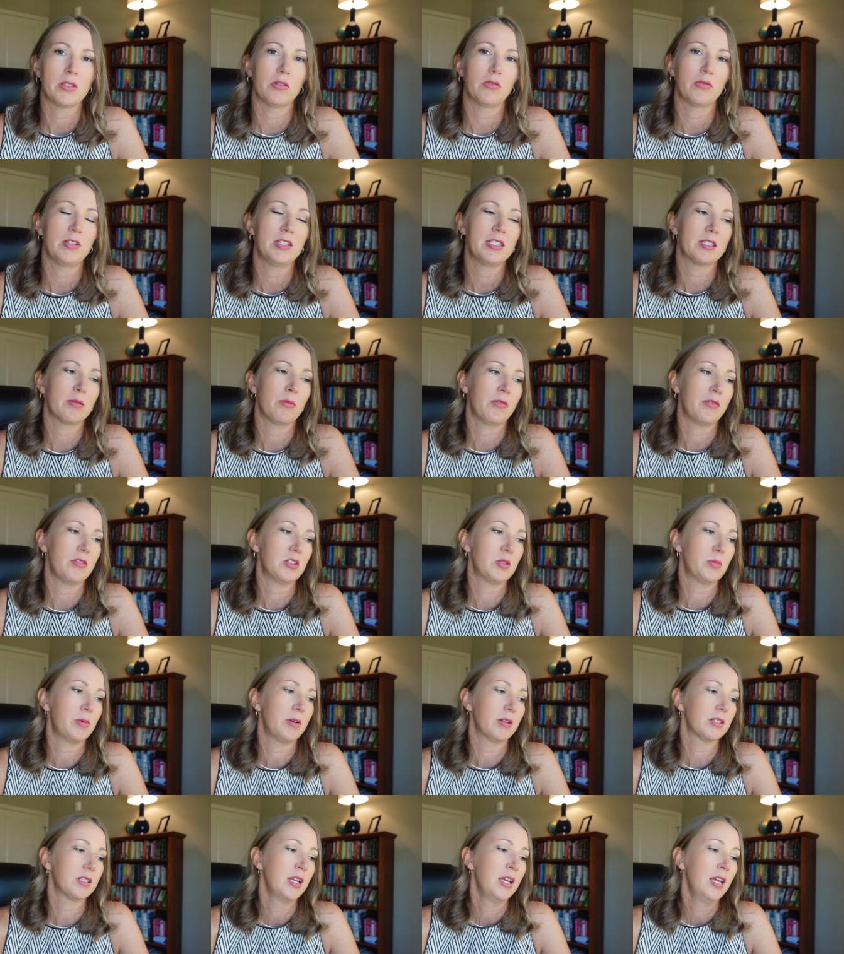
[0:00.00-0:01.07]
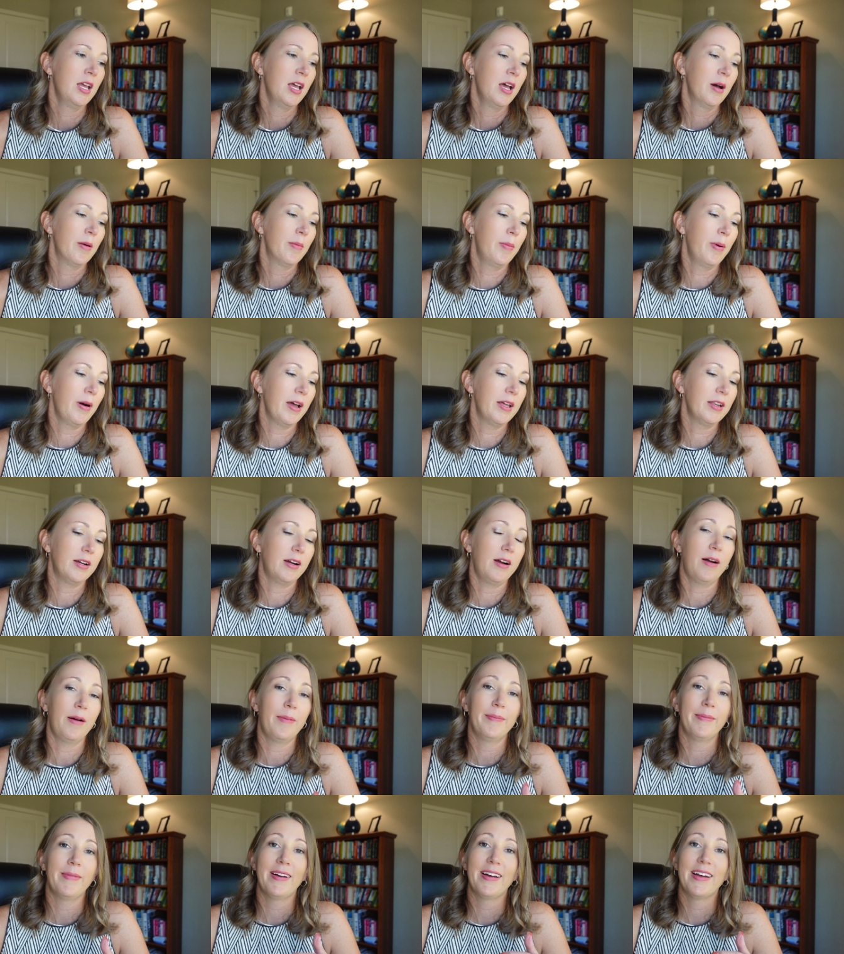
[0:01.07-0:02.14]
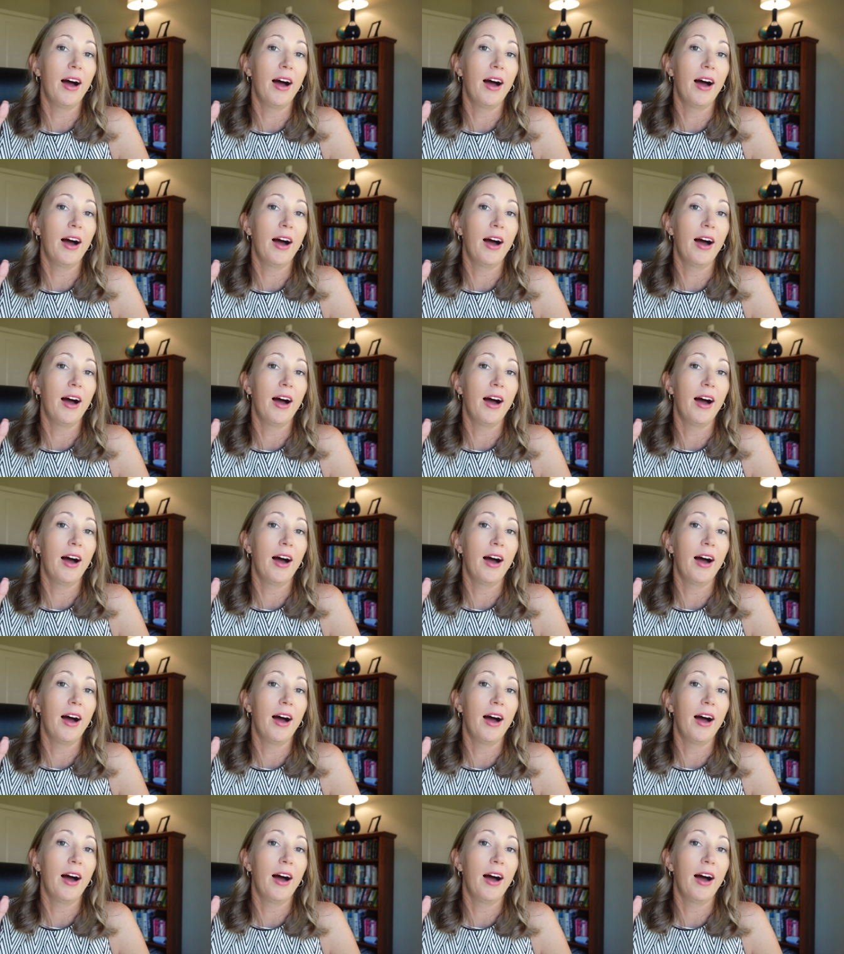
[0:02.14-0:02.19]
and read some of these books, but um,